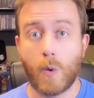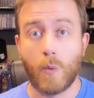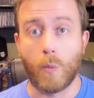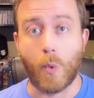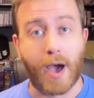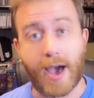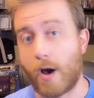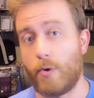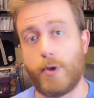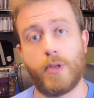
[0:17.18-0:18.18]

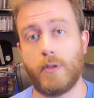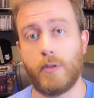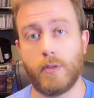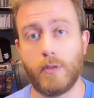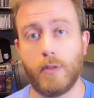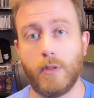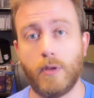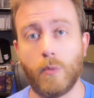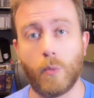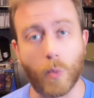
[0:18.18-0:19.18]
Wow.
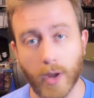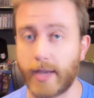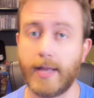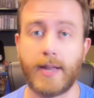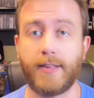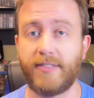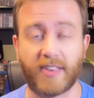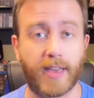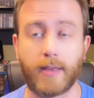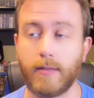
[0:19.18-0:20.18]
What can I
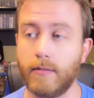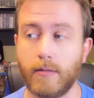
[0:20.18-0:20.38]
say?